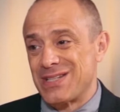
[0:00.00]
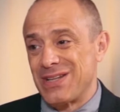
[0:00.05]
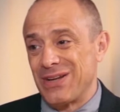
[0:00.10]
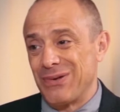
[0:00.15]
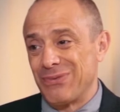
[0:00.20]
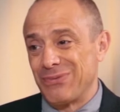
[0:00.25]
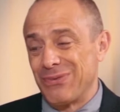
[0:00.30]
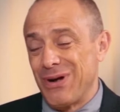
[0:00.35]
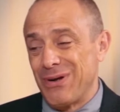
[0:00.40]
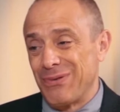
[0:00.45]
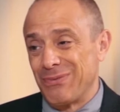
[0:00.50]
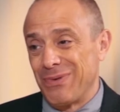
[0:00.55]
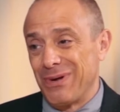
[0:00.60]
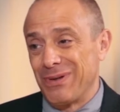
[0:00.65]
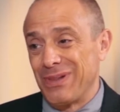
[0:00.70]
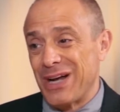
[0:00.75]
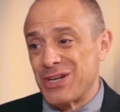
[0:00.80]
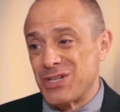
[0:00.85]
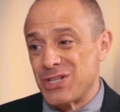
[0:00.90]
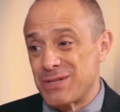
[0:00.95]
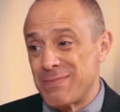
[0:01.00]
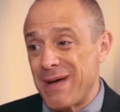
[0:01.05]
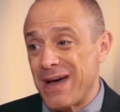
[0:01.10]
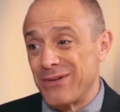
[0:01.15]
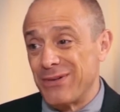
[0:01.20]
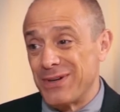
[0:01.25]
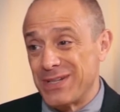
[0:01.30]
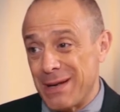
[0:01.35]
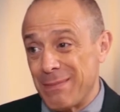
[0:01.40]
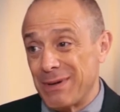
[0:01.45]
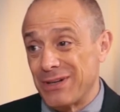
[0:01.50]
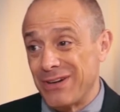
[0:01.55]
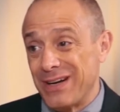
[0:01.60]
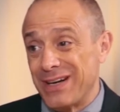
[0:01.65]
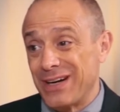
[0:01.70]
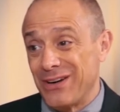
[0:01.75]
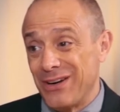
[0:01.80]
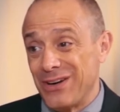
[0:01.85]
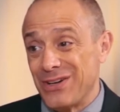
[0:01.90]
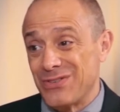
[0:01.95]
that elections matter in
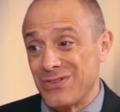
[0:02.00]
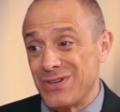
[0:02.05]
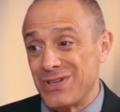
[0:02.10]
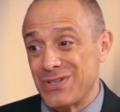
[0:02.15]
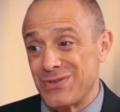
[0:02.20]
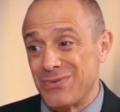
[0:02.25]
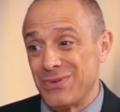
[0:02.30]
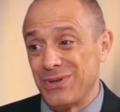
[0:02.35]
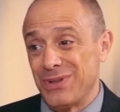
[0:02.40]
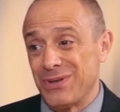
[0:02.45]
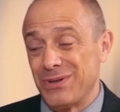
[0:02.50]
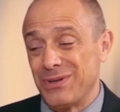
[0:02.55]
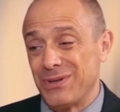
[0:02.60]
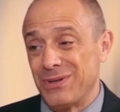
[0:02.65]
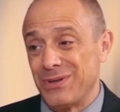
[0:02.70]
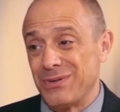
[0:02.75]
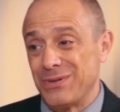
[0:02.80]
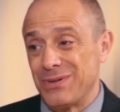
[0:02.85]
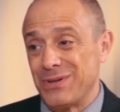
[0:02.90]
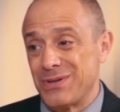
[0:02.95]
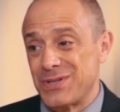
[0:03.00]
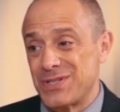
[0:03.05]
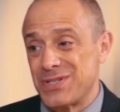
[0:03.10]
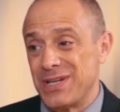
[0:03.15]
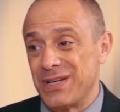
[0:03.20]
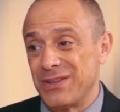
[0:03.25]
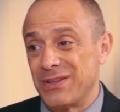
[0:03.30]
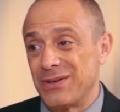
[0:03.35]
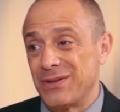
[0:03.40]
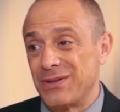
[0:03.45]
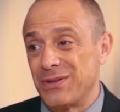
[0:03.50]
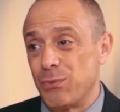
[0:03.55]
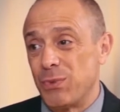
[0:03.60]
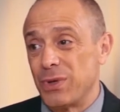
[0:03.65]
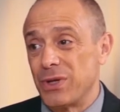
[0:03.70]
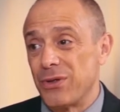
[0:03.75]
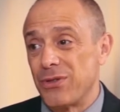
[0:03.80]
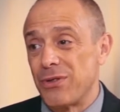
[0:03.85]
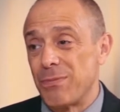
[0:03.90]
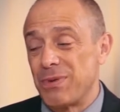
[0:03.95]
democratic countries, where you're seeing the
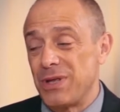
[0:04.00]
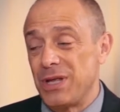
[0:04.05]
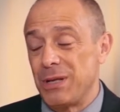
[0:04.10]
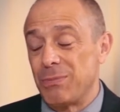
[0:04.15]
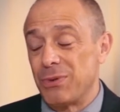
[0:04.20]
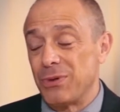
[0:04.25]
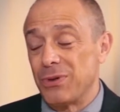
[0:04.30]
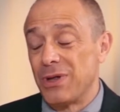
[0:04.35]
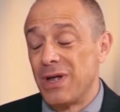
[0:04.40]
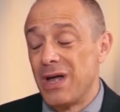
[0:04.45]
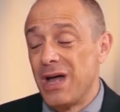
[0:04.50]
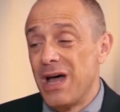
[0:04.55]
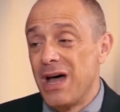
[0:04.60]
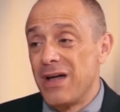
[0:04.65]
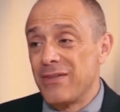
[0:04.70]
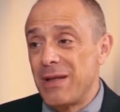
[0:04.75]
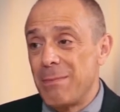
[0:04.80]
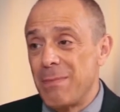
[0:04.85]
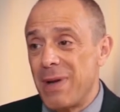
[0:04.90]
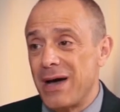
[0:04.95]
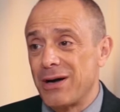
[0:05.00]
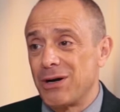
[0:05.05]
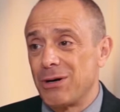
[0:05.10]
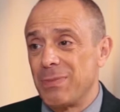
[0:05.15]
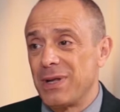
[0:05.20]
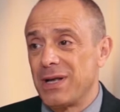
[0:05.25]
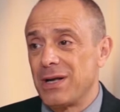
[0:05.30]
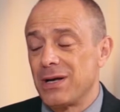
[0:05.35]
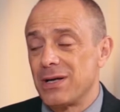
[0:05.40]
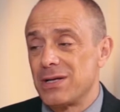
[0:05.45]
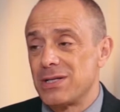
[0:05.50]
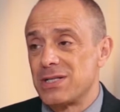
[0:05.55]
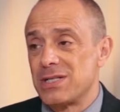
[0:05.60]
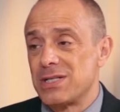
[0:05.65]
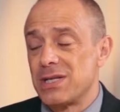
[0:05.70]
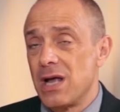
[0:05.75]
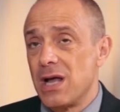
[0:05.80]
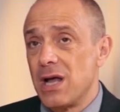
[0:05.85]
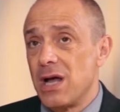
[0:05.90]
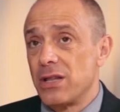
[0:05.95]
will of the people. They matter
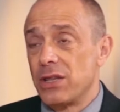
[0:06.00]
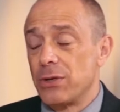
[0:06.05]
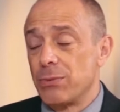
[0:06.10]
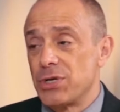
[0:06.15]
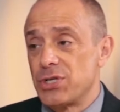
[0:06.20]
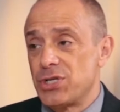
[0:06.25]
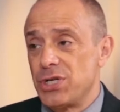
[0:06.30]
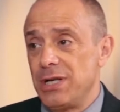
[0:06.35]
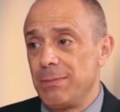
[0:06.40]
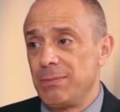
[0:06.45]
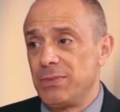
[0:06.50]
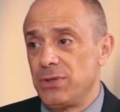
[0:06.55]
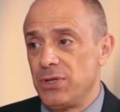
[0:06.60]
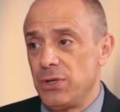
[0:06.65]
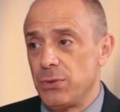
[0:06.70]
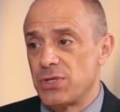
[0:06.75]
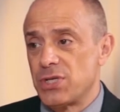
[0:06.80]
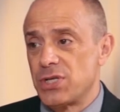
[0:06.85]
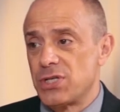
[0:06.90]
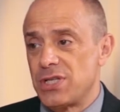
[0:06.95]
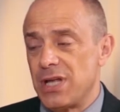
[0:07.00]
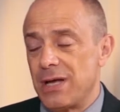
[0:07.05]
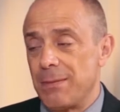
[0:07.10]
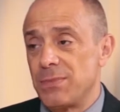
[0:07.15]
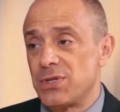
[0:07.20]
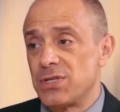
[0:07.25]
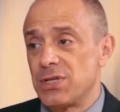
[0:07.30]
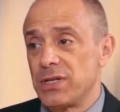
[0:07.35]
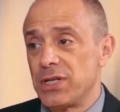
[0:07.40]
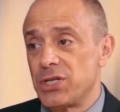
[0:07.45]
because the regime uses them to